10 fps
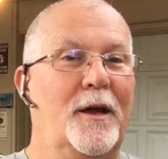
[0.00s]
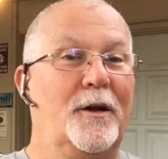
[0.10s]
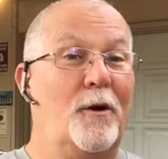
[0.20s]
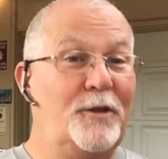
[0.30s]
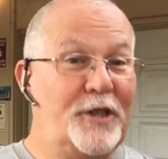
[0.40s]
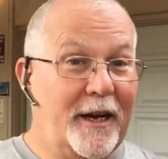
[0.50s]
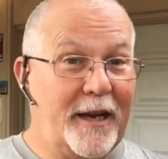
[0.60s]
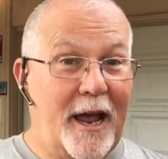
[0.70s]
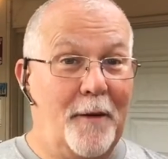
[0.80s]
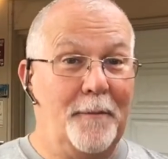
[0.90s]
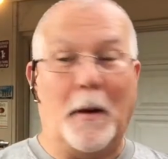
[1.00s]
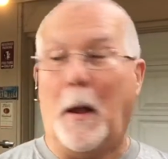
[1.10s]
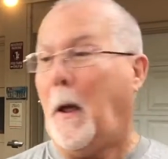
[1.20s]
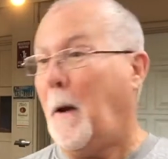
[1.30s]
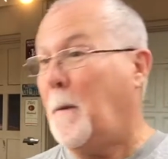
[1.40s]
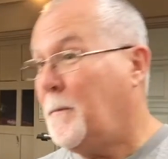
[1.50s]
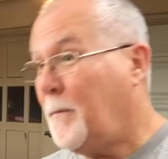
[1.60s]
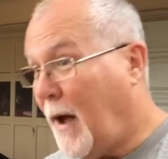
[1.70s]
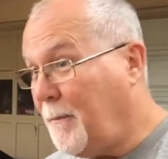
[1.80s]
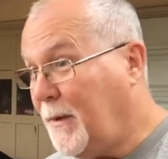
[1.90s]
go check out
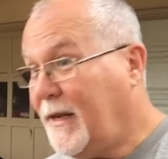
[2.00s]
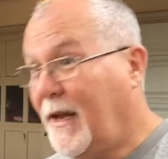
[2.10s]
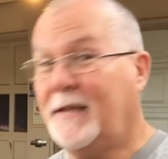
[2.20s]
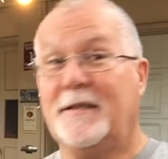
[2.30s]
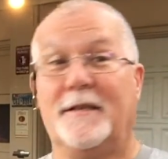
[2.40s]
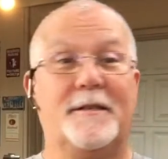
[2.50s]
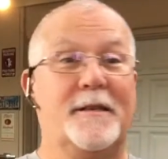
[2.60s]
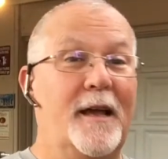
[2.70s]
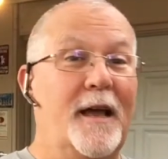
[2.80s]
Papa Texas,